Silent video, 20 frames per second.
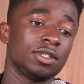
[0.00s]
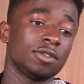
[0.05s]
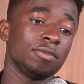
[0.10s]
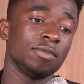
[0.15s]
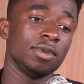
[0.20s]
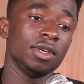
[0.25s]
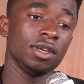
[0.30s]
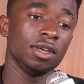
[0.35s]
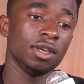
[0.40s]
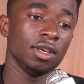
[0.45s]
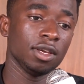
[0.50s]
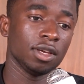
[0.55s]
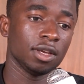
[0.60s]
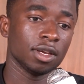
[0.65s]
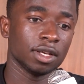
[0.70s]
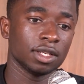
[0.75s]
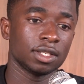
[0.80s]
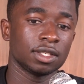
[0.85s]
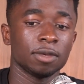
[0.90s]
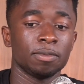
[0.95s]
to be
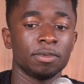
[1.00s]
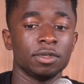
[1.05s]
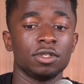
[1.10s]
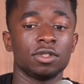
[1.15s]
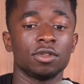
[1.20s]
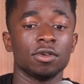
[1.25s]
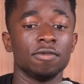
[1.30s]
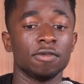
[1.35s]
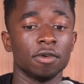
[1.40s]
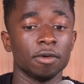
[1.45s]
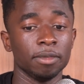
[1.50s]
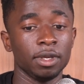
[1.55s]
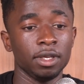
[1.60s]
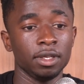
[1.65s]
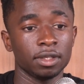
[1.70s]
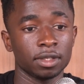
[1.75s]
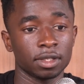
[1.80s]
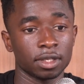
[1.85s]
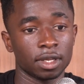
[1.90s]
a stepping stone for me,